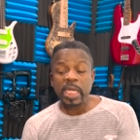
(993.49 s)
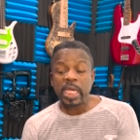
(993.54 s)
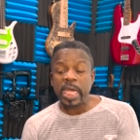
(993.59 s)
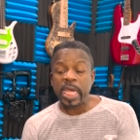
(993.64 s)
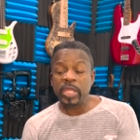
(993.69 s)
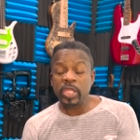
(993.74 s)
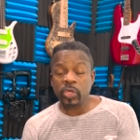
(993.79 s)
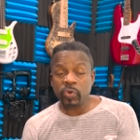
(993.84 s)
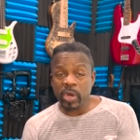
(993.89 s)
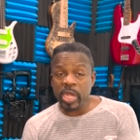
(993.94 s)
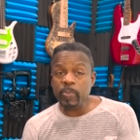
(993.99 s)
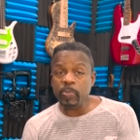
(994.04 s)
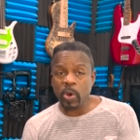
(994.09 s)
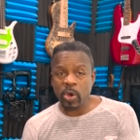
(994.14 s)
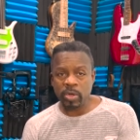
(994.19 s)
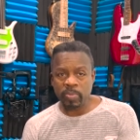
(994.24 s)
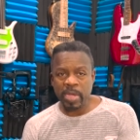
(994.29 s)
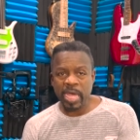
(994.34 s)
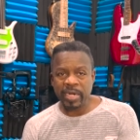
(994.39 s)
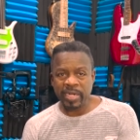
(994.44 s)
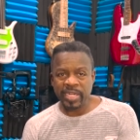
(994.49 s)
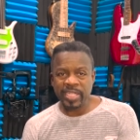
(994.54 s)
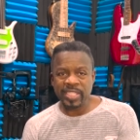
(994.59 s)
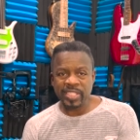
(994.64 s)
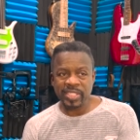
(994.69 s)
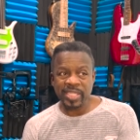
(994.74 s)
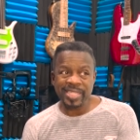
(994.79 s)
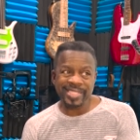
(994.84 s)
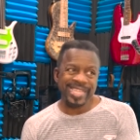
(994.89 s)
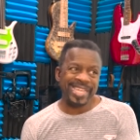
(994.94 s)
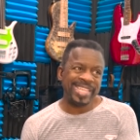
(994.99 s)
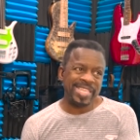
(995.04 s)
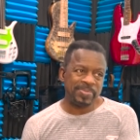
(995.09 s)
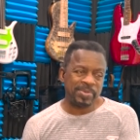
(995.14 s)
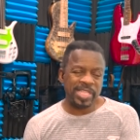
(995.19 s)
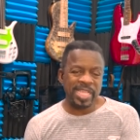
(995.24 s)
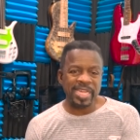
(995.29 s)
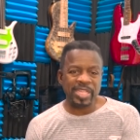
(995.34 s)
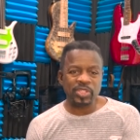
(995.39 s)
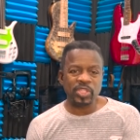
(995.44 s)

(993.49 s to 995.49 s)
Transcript: And the great part about it is this. I keep saying it.